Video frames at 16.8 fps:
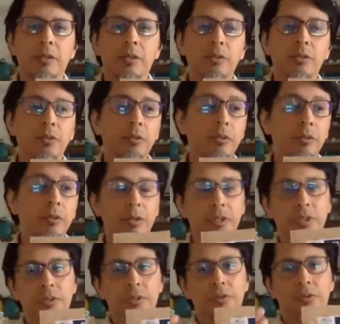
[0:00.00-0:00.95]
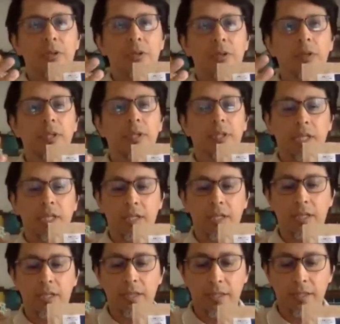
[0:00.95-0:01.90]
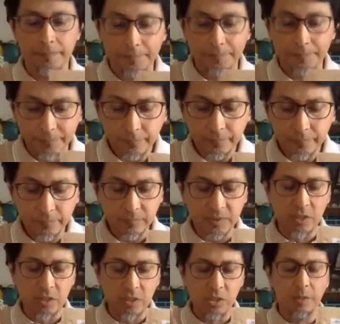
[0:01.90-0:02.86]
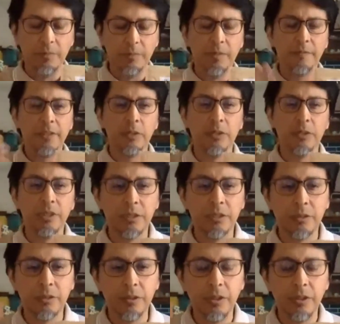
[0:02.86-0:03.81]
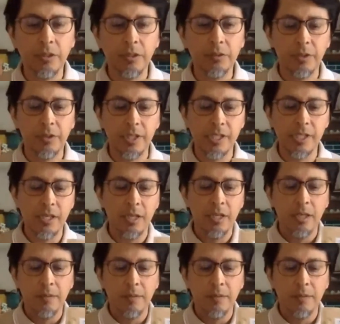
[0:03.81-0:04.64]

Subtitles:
or you destroy some of the other good nutrients,